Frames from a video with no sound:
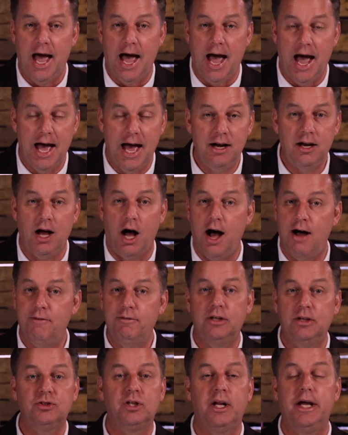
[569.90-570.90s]
And
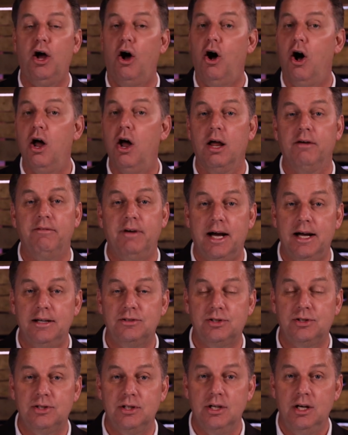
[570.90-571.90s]
obviously, all of
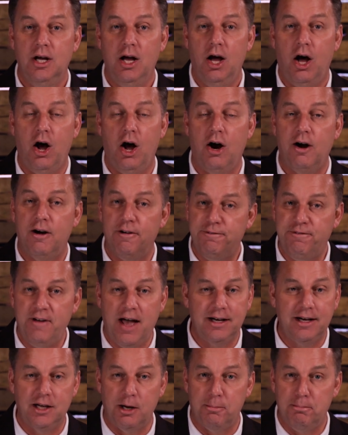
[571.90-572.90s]
us are
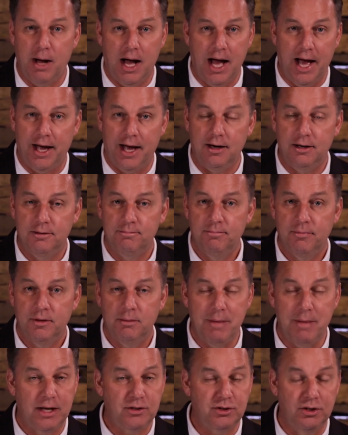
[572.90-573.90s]
affected by it.
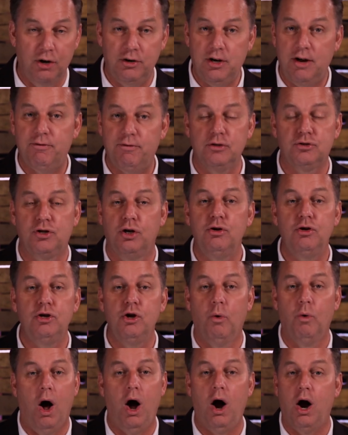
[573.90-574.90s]
Makes no difference who
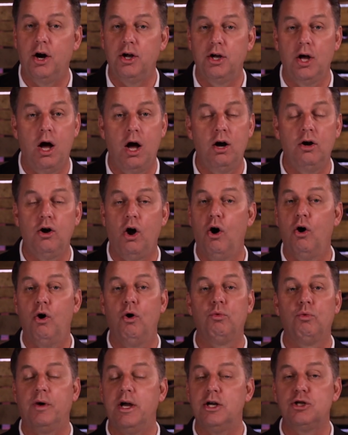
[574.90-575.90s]
you are, young,
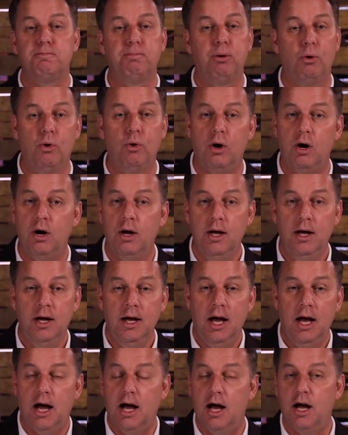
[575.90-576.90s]
old, rich, poor,
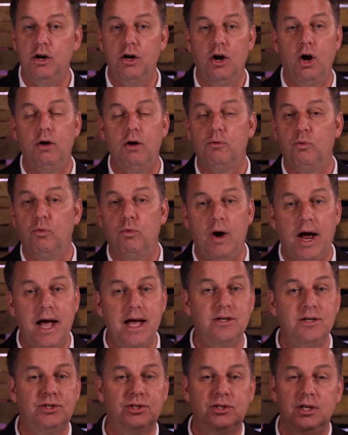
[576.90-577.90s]
no
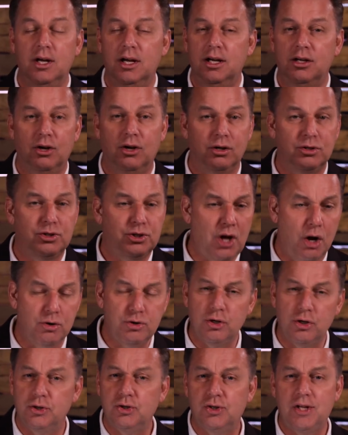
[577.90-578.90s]
race, your
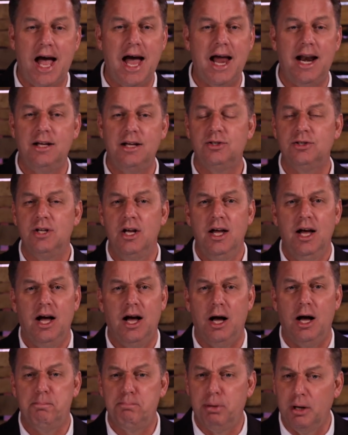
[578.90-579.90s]
social status,
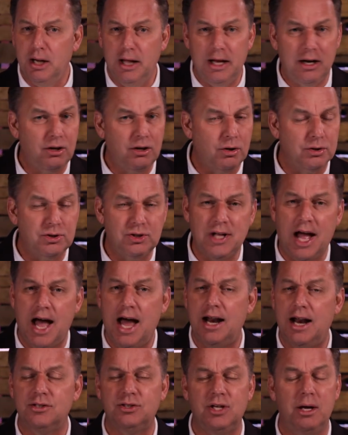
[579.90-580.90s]
political
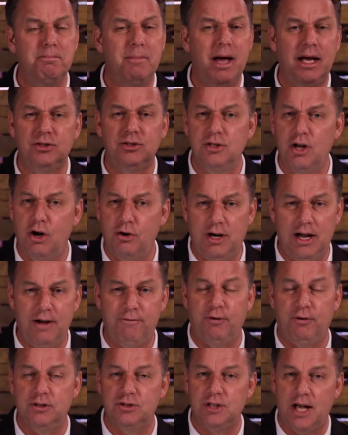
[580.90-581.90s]
status, it makes no
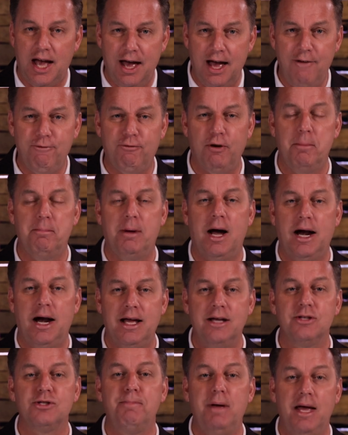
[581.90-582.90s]
difference.
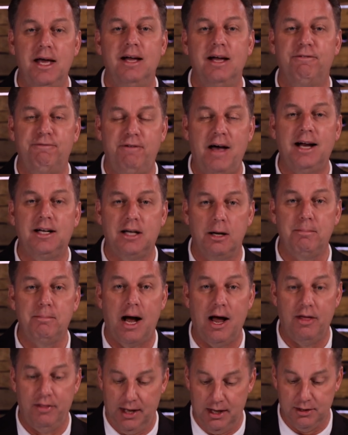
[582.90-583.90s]
Everybody is being affected
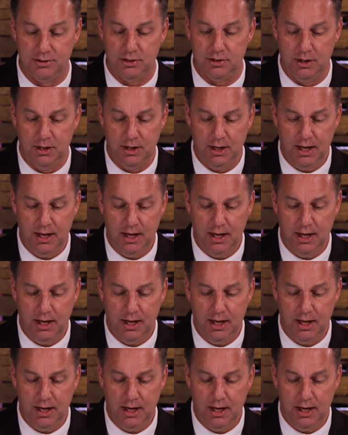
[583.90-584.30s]
by this.